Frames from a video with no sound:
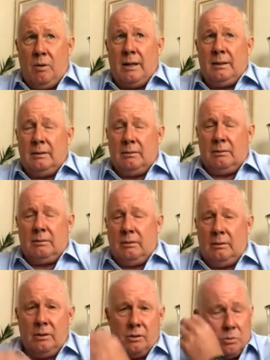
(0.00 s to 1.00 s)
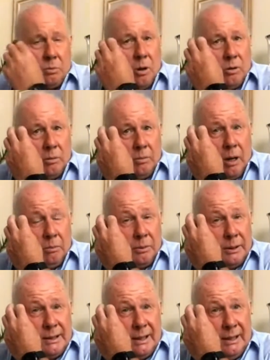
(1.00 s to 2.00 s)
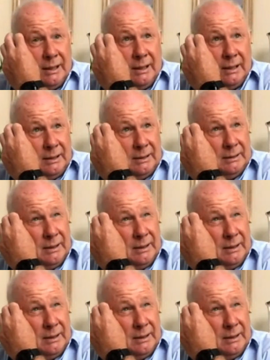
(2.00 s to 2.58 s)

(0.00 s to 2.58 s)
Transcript: when the news broke about Platini,